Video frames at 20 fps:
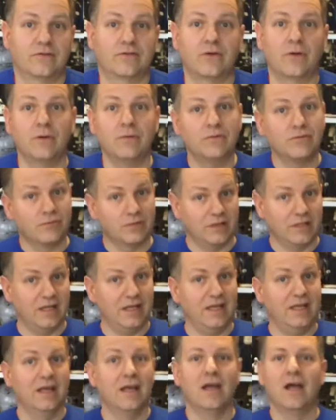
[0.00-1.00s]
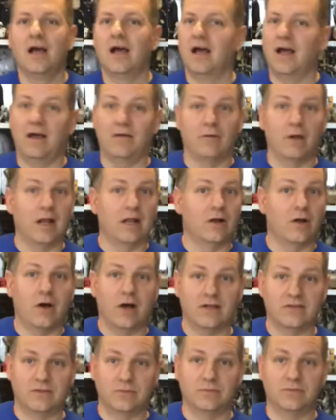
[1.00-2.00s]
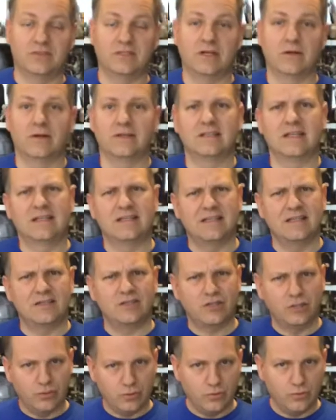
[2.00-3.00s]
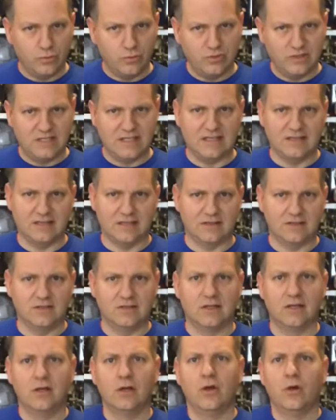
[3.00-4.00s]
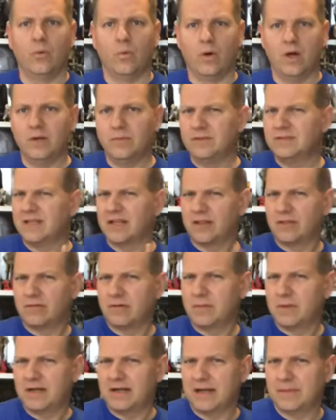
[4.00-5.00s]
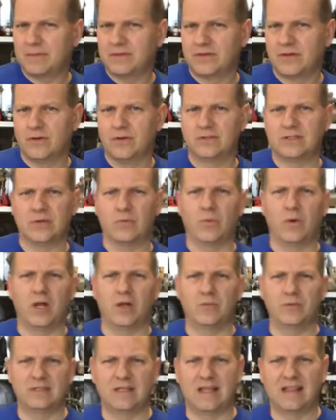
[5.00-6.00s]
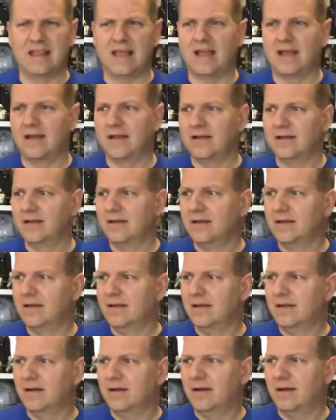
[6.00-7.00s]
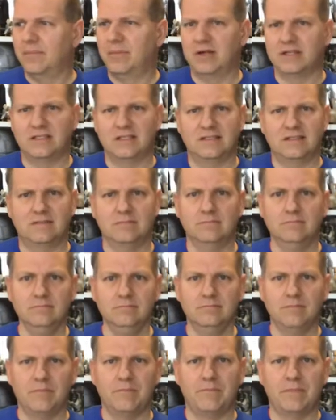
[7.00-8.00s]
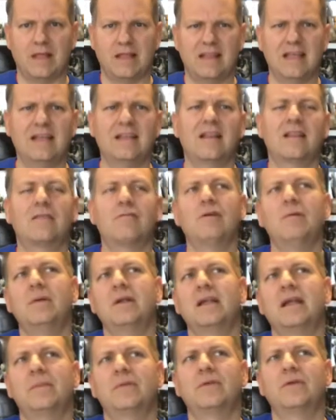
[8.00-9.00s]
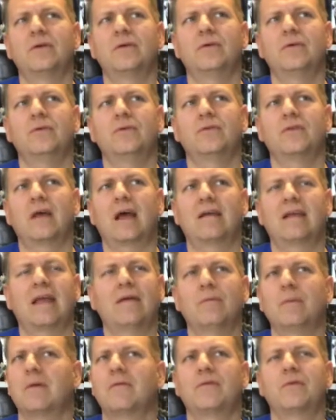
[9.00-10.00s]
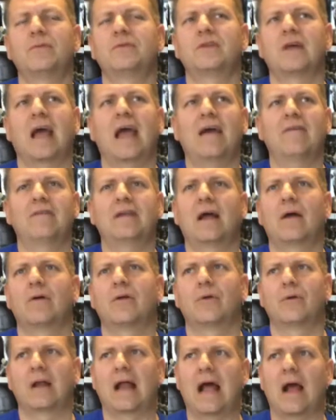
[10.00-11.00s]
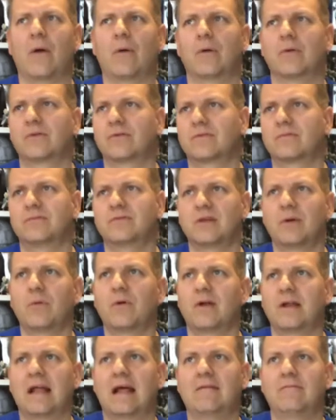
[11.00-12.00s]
So it was really an awesome series. They did two seasons. One was like 3 minute episodes, and one was I think in the 3 minute episodes, I can't remember if it was a half an hour or an hour, somewhere